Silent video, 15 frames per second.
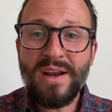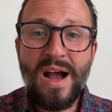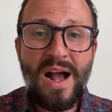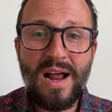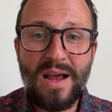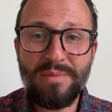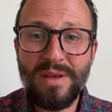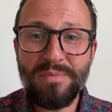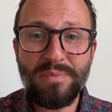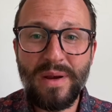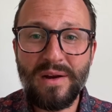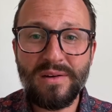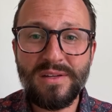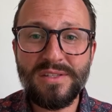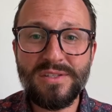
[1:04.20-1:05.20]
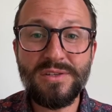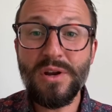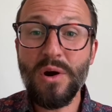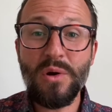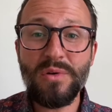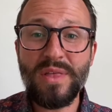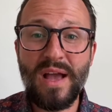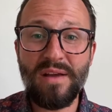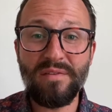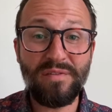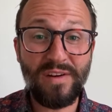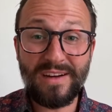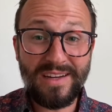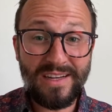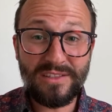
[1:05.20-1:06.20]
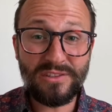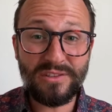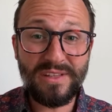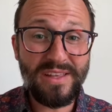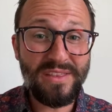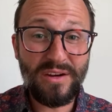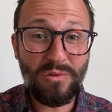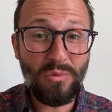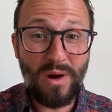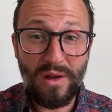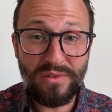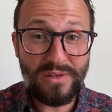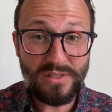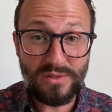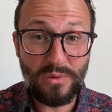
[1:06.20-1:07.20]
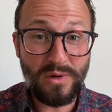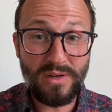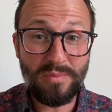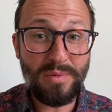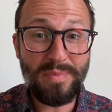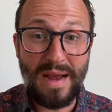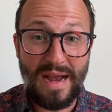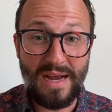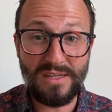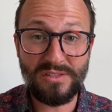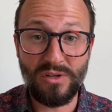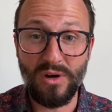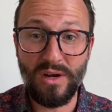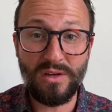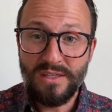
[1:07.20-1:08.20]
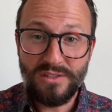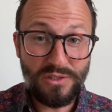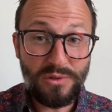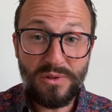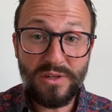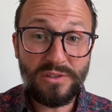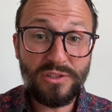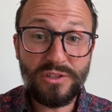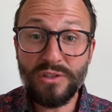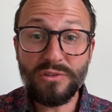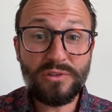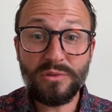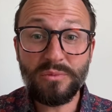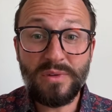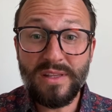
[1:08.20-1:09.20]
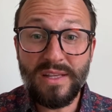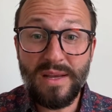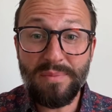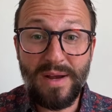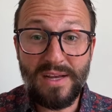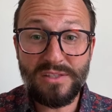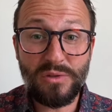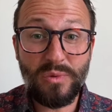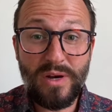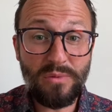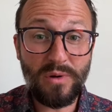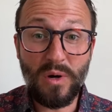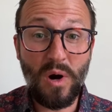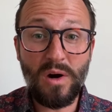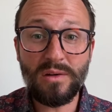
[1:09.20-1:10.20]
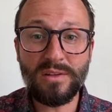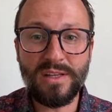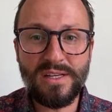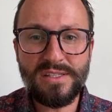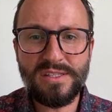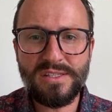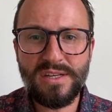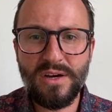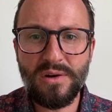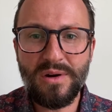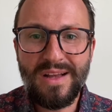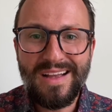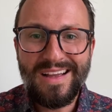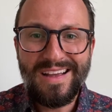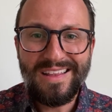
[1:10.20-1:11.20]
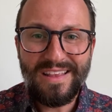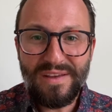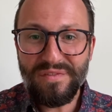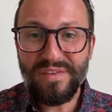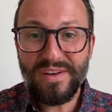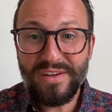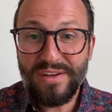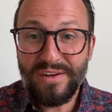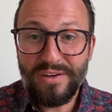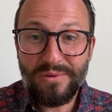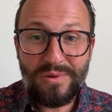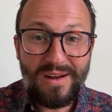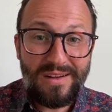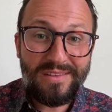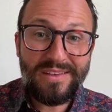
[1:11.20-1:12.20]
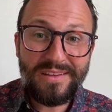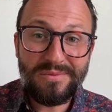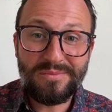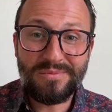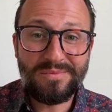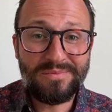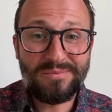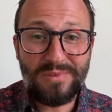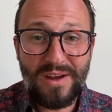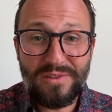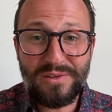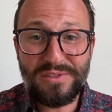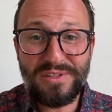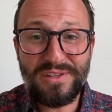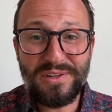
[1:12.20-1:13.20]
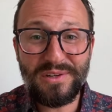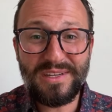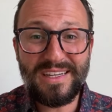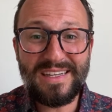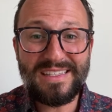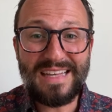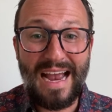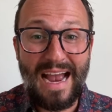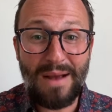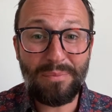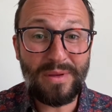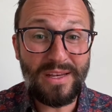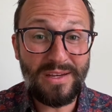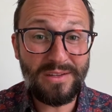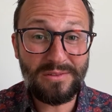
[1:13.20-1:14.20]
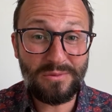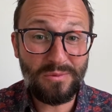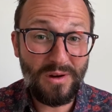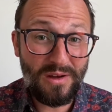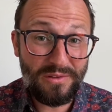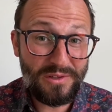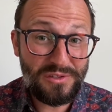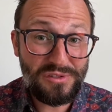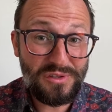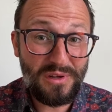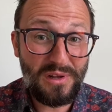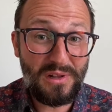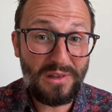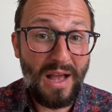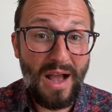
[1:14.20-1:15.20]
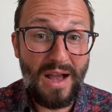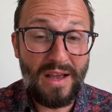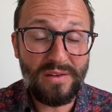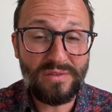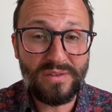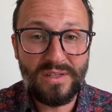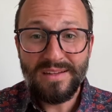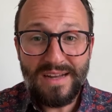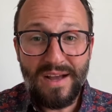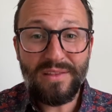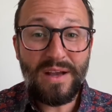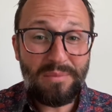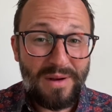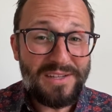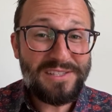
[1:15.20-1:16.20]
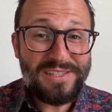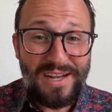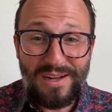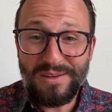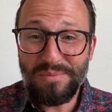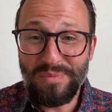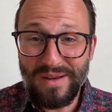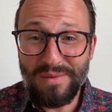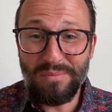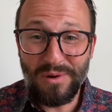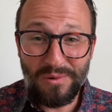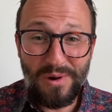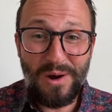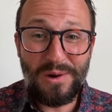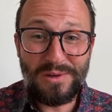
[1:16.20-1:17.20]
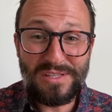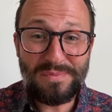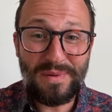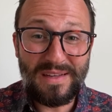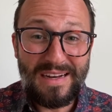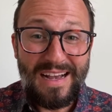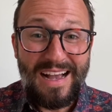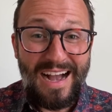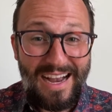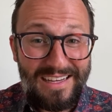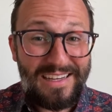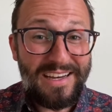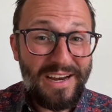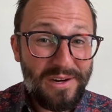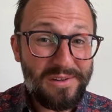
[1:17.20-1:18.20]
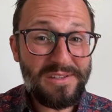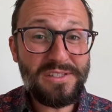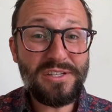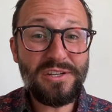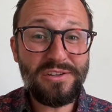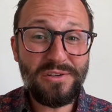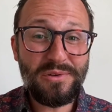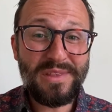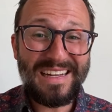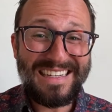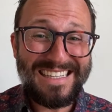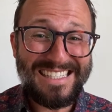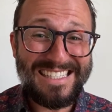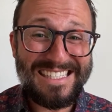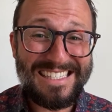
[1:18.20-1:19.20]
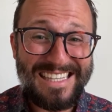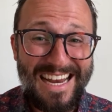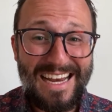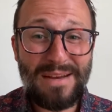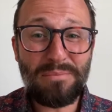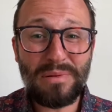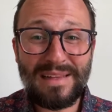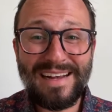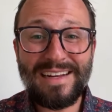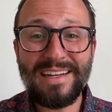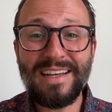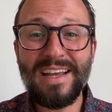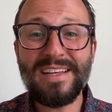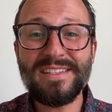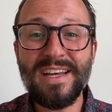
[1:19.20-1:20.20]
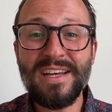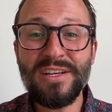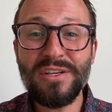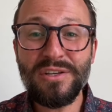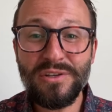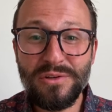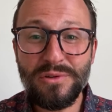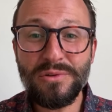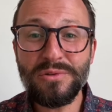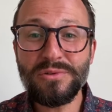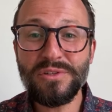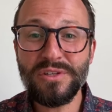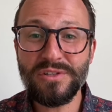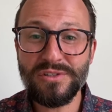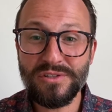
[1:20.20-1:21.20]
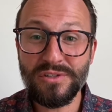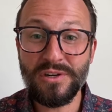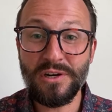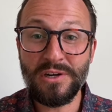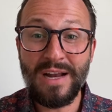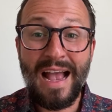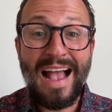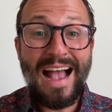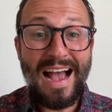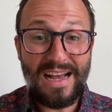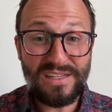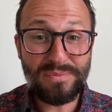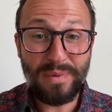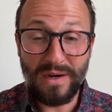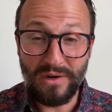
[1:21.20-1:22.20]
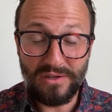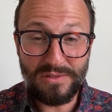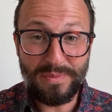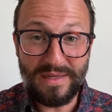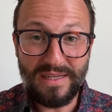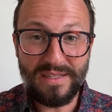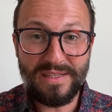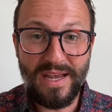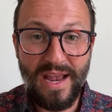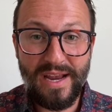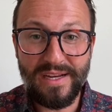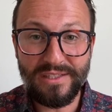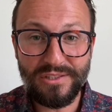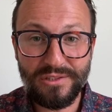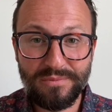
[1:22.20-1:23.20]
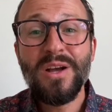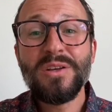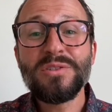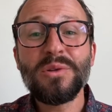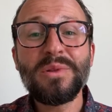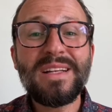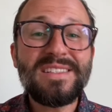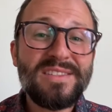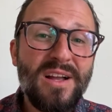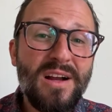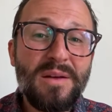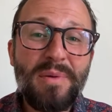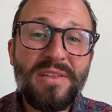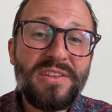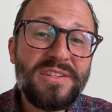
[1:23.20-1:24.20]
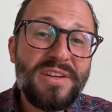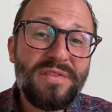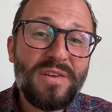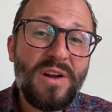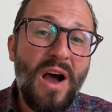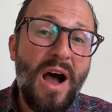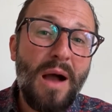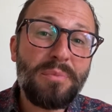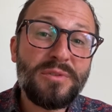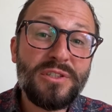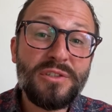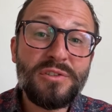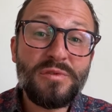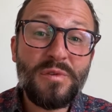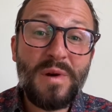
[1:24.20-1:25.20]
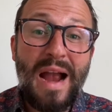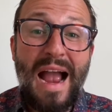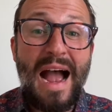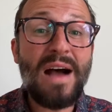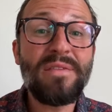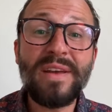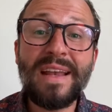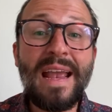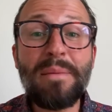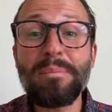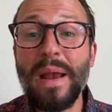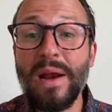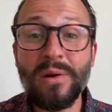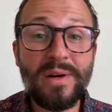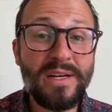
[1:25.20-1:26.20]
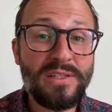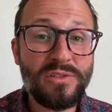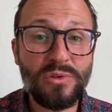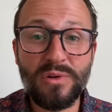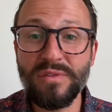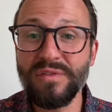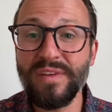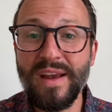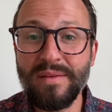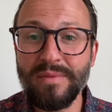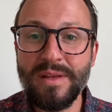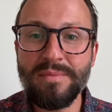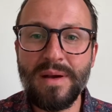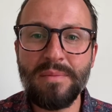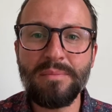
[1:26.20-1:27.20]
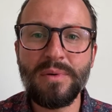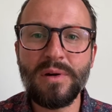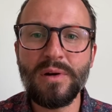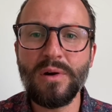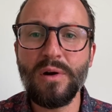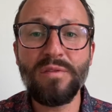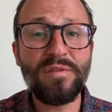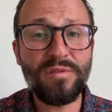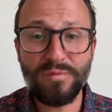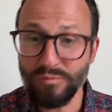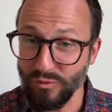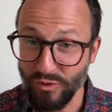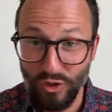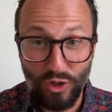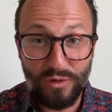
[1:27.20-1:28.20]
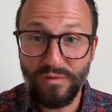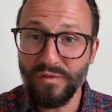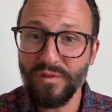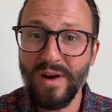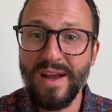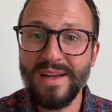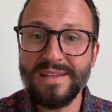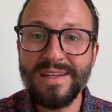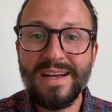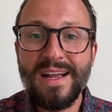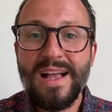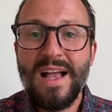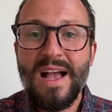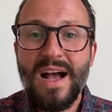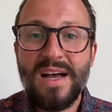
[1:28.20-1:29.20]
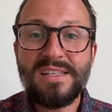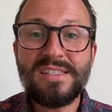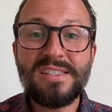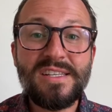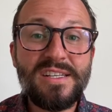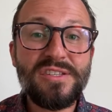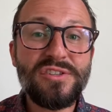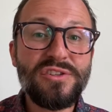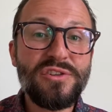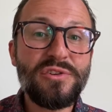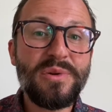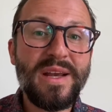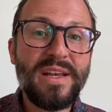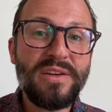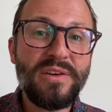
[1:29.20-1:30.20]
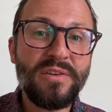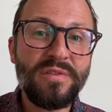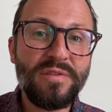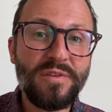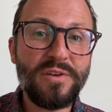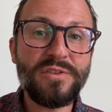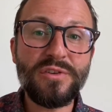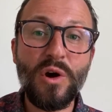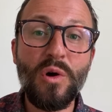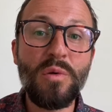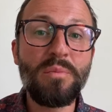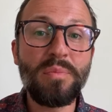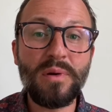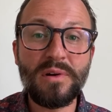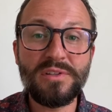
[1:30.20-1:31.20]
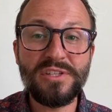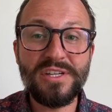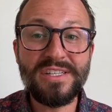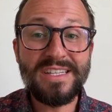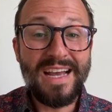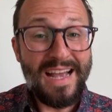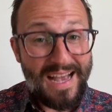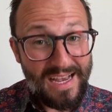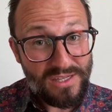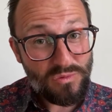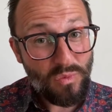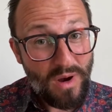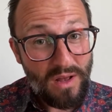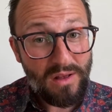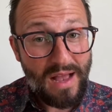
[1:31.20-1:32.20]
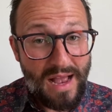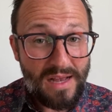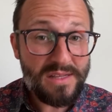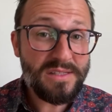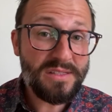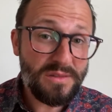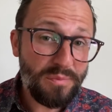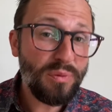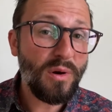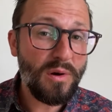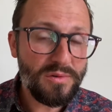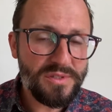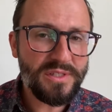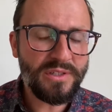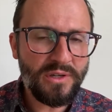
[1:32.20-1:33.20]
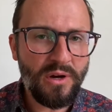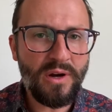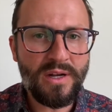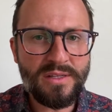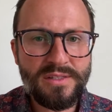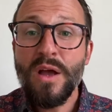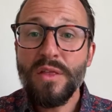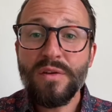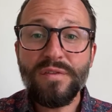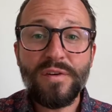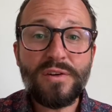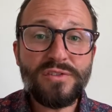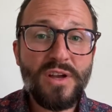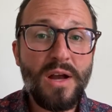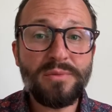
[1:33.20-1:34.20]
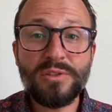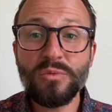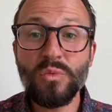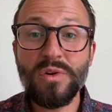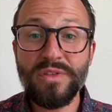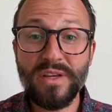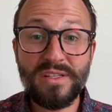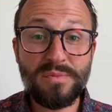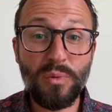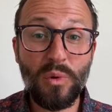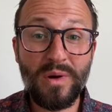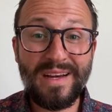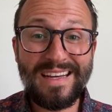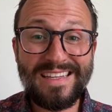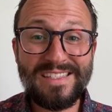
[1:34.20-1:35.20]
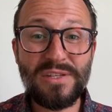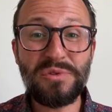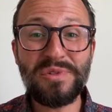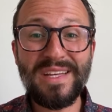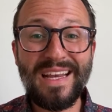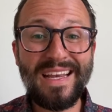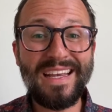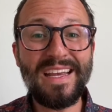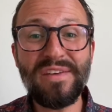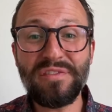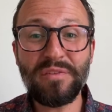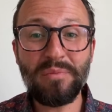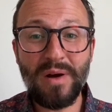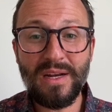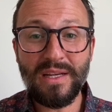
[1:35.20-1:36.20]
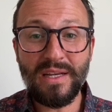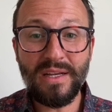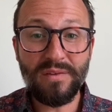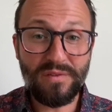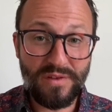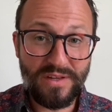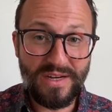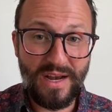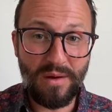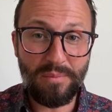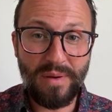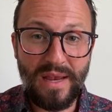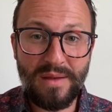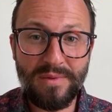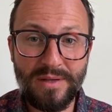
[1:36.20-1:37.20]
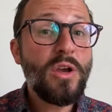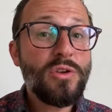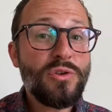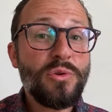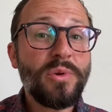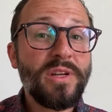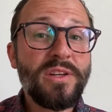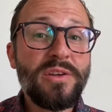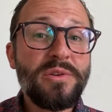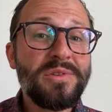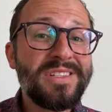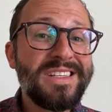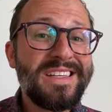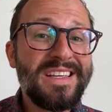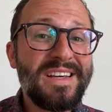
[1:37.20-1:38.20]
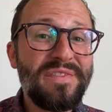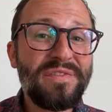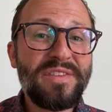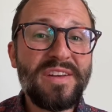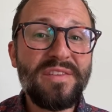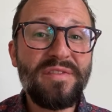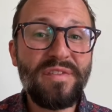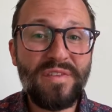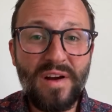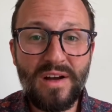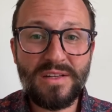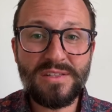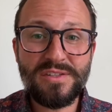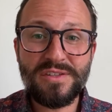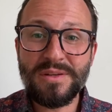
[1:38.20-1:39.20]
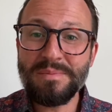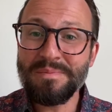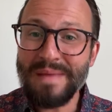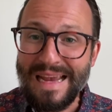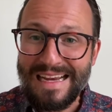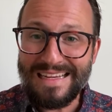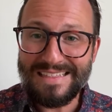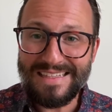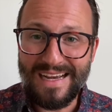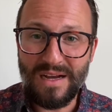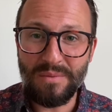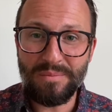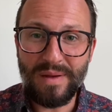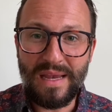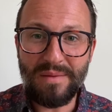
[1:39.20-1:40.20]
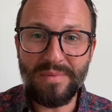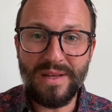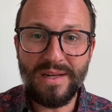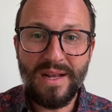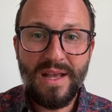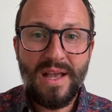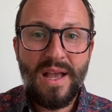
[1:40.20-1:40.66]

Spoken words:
not? I mean, parents know that financially their wealth is going to be passed on to their children when they pass away regardless. So they figure, well, they'd rather see their kids happy while they're still alive. Now, that might sound a bit morose, but I can guarantee you that estate planning is a huge concern as parents begin to age. So let's talk about the different options for having a parent or family member or good friend assist you in your first home purchase, as well as the pros and cons. The first option worth exploring is using gift money for the down payment. You can use gifted funds to make a down payment,